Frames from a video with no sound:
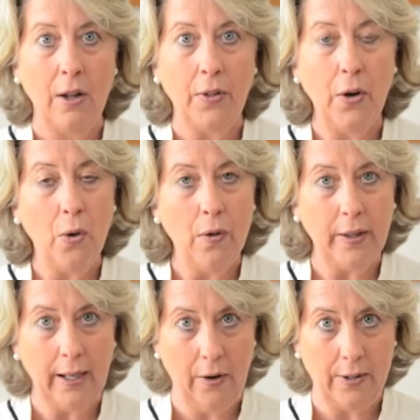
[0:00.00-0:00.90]
The law
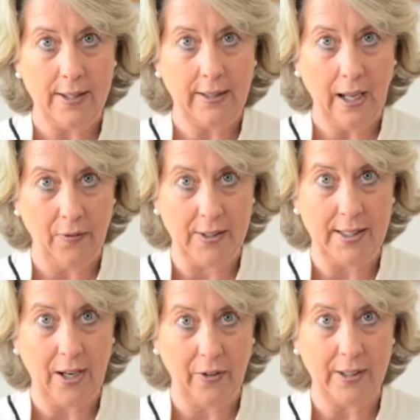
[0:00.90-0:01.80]
that covers
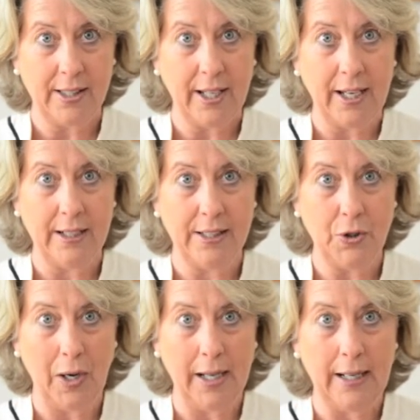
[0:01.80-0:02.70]
surrogacy in
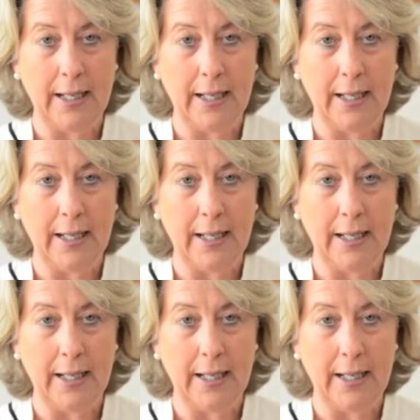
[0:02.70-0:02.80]
Australia